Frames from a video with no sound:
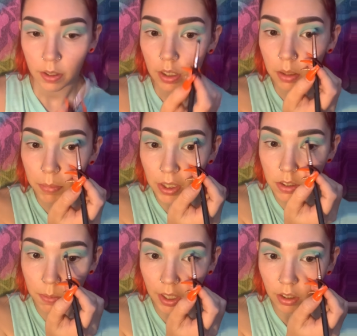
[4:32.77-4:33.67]
Gonna bounce
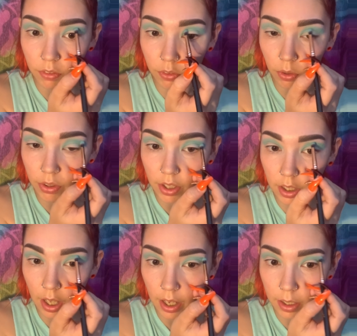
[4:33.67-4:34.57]
back and forth a
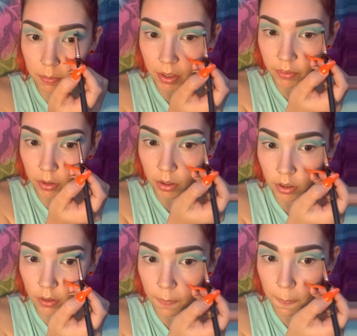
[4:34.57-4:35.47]
lot. I'm never
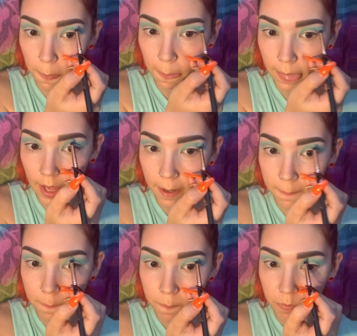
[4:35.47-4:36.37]

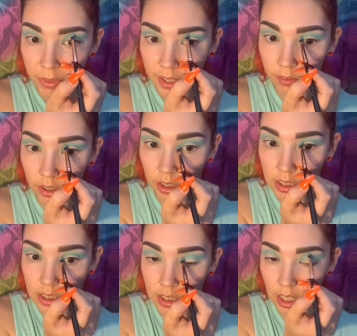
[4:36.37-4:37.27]
really
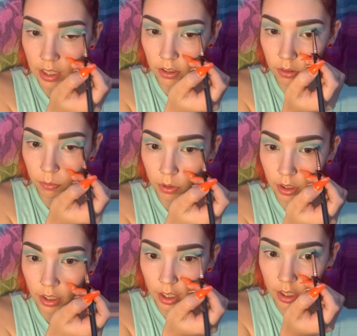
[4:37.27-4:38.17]
steady on
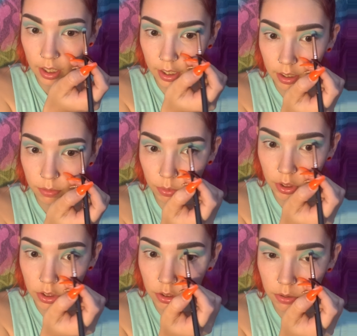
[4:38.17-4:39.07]
one eye, which